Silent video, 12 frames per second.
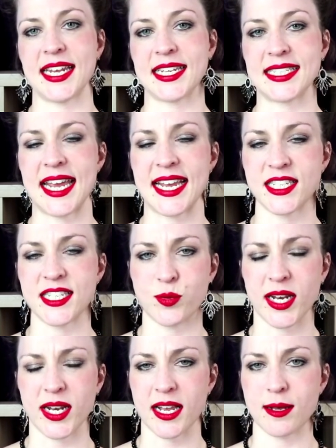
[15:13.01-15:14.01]
when it comes to
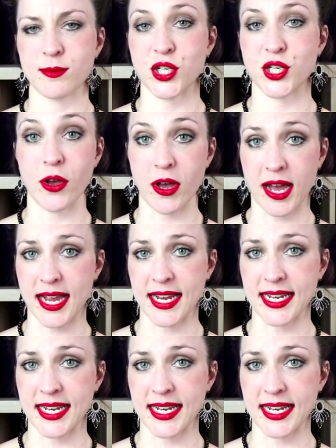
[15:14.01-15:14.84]
her ideal man.